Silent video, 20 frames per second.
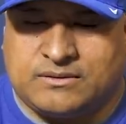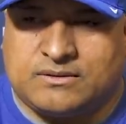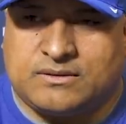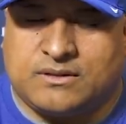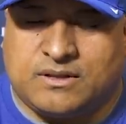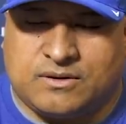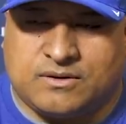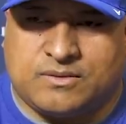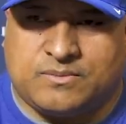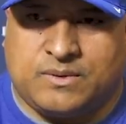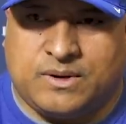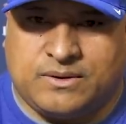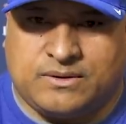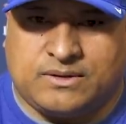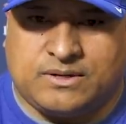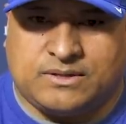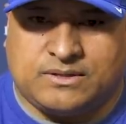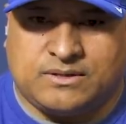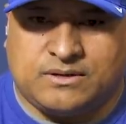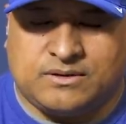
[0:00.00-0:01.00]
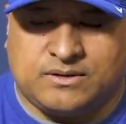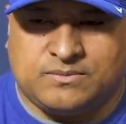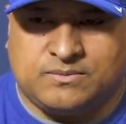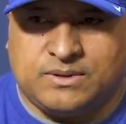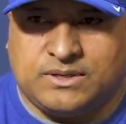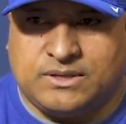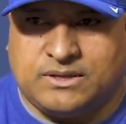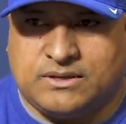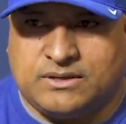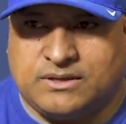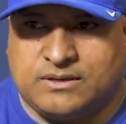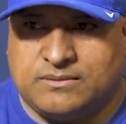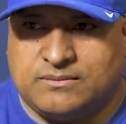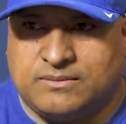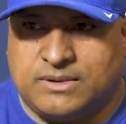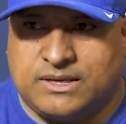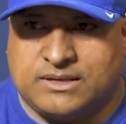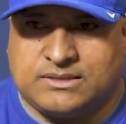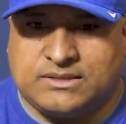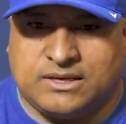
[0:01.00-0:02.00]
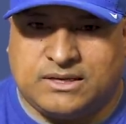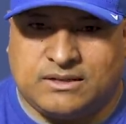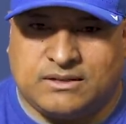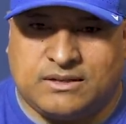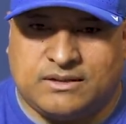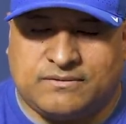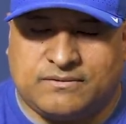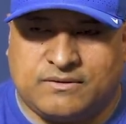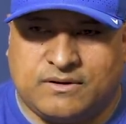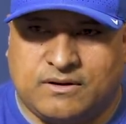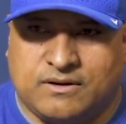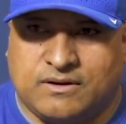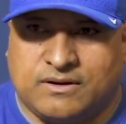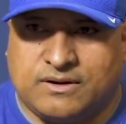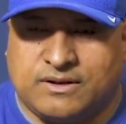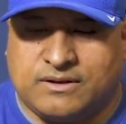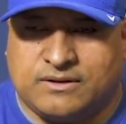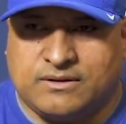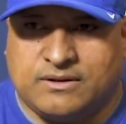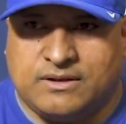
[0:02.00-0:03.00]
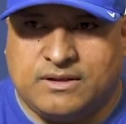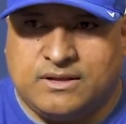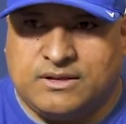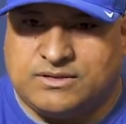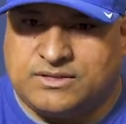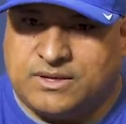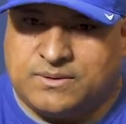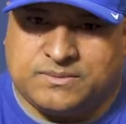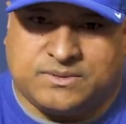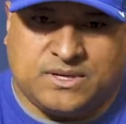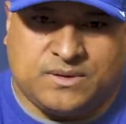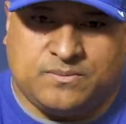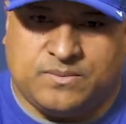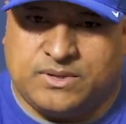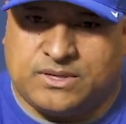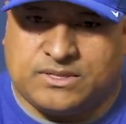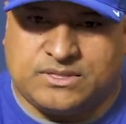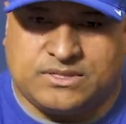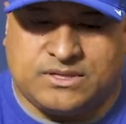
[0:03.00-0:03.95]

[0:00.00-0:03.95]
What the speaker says: Clark Barrington's always been a mainstay at left guard, and James Empey at